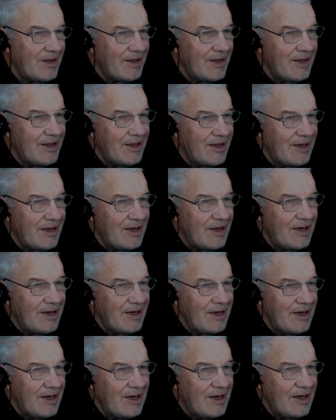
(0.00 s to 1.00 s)

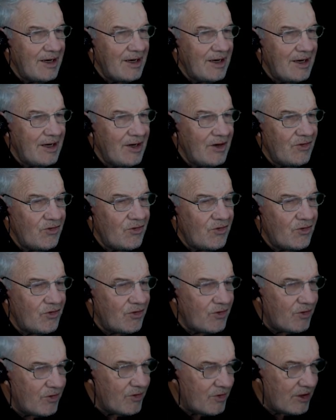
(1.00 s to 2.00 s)
And
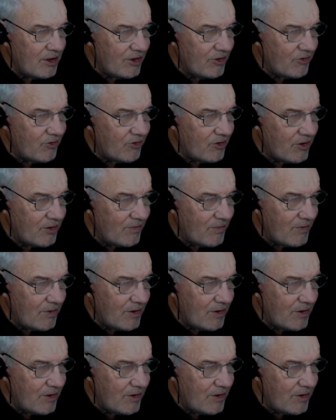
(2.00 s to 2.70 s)
that's in